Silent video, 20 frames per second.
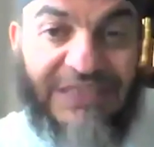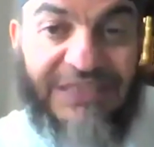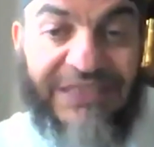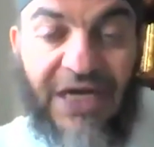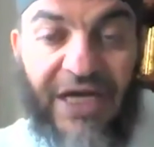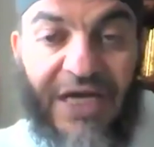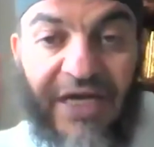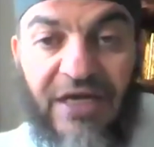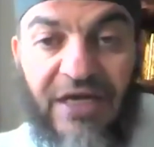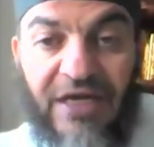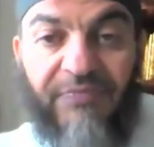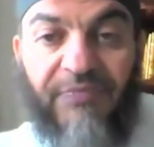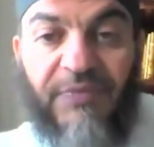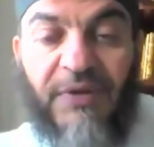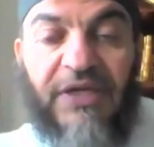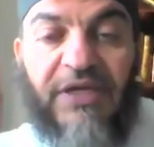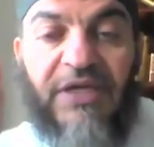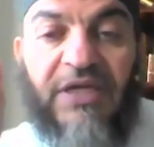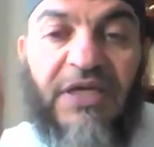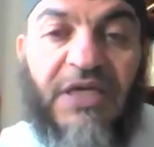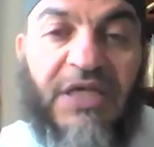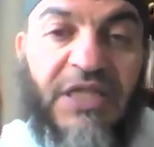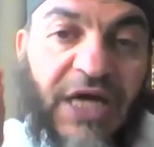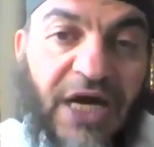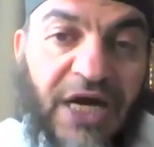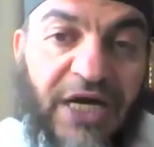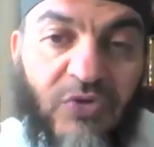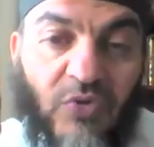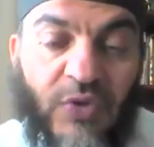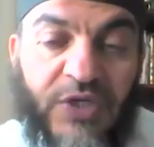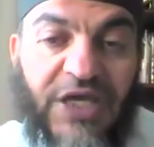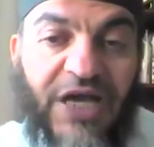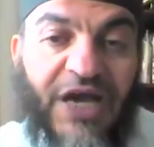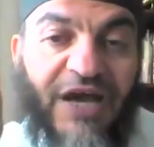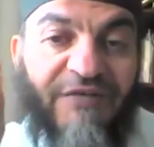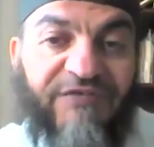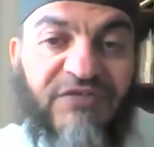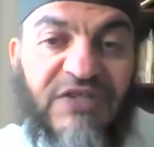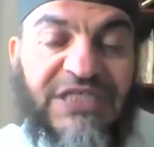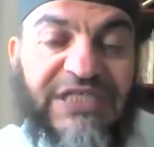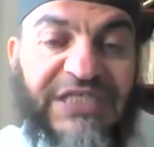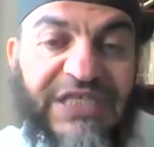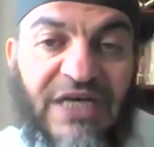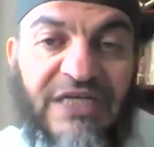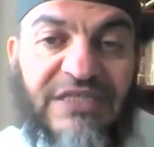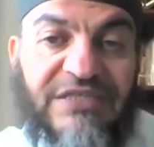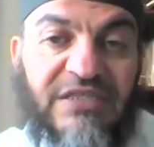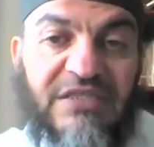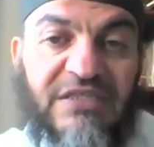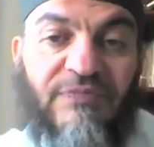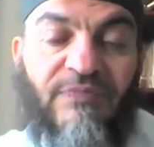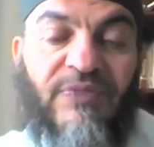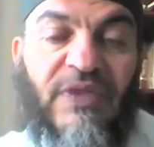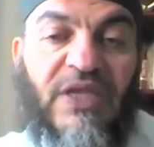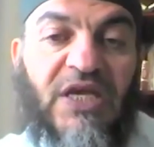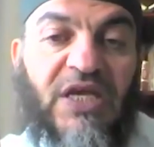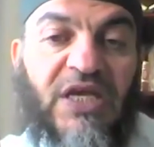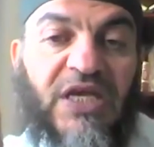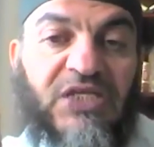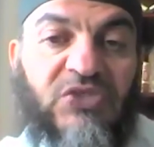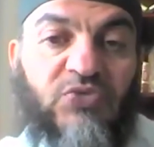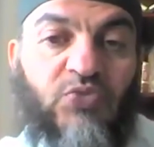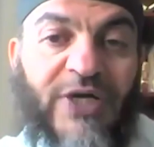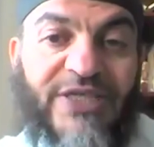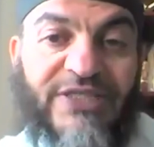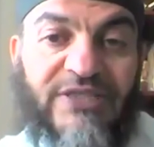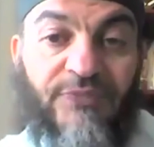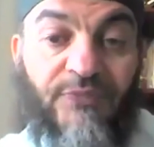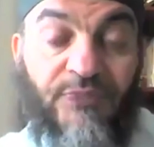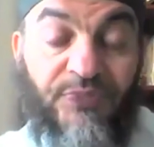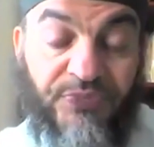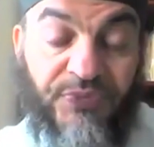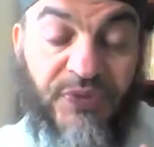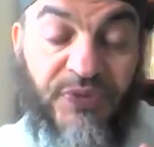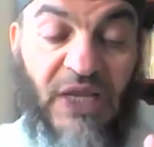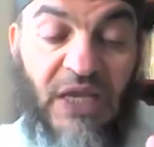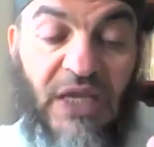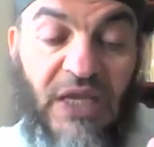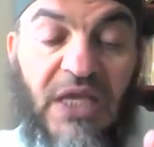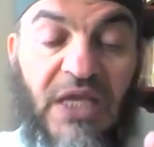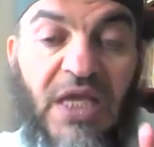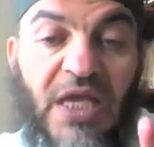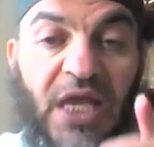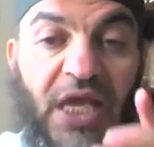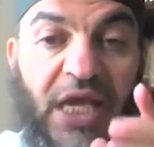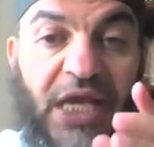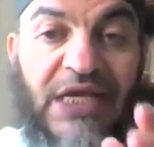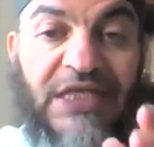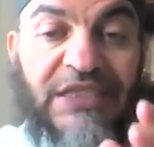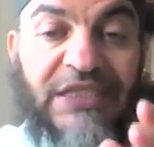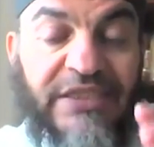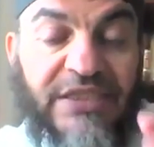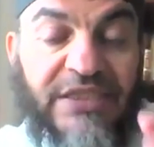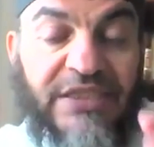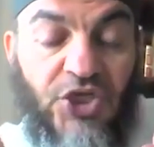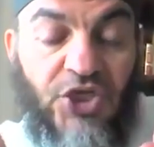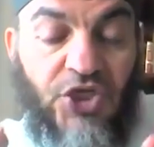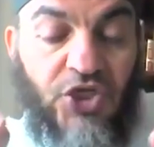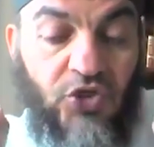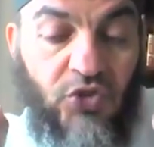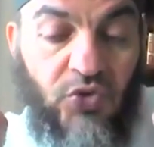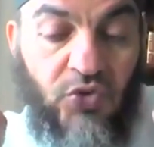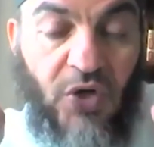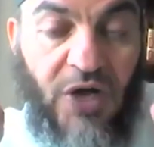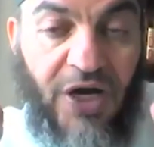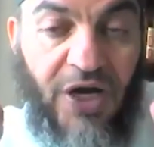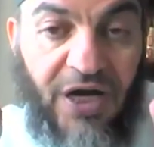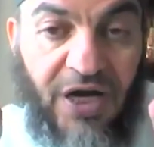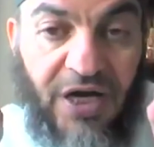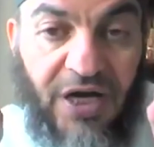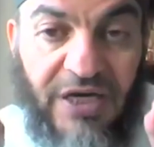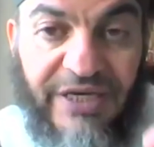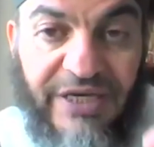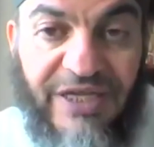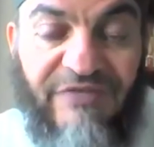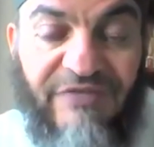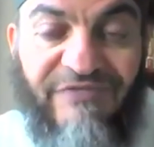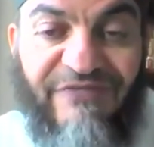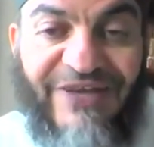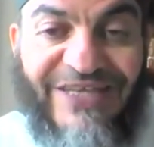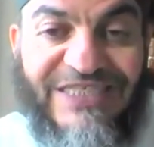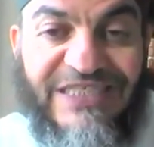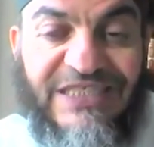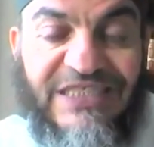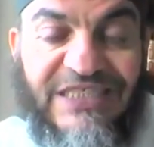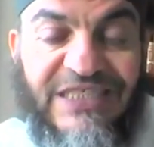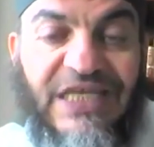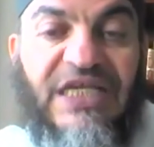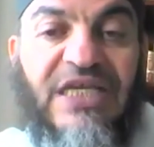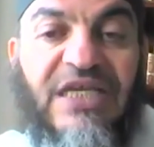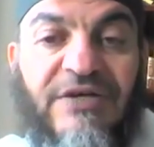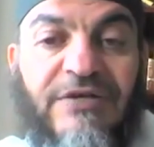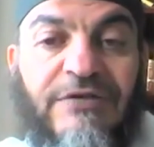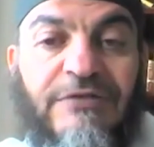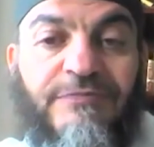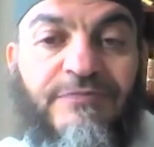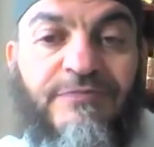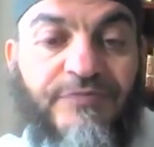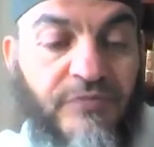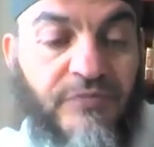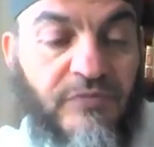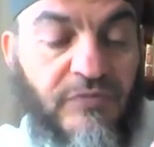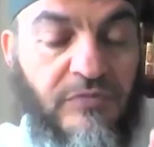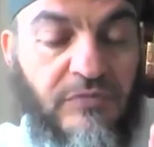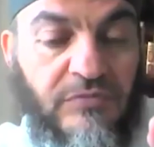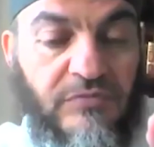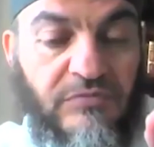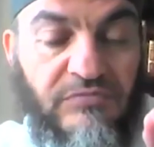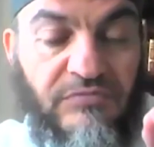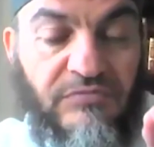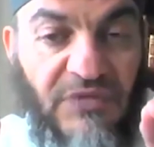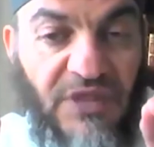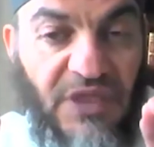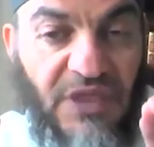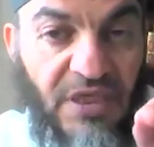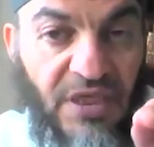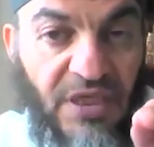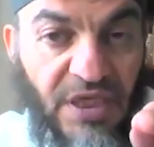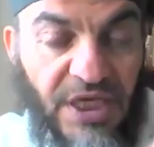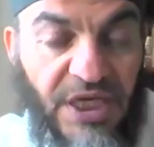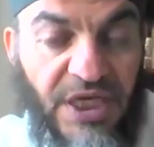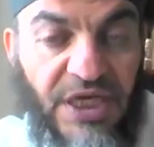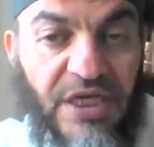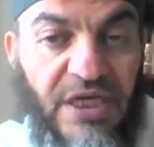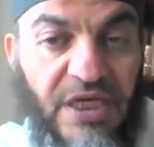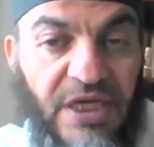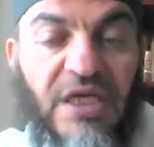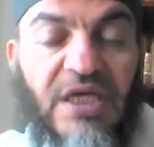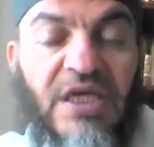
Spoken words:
type that we have discussed is what? Is you are investing in